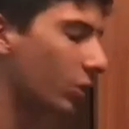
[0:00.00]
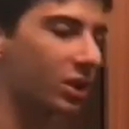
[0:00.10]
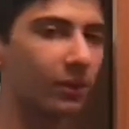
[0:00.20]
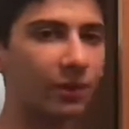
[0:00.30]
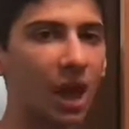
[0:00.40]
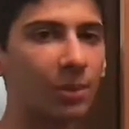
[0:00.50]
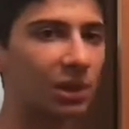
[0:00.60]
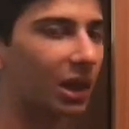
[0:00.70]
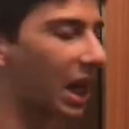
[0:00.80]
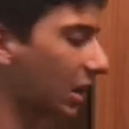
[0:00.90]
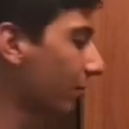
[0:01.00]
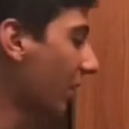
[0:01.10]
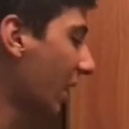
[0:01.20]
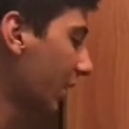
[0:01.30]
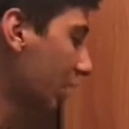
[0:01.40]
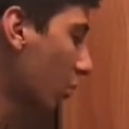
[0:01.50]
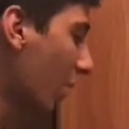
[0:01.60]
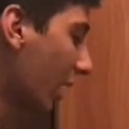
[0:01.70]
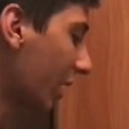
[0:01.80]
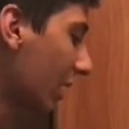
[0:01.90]
with a variable n minus
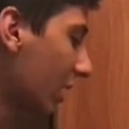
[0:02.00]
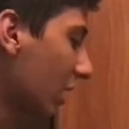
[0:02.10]
1.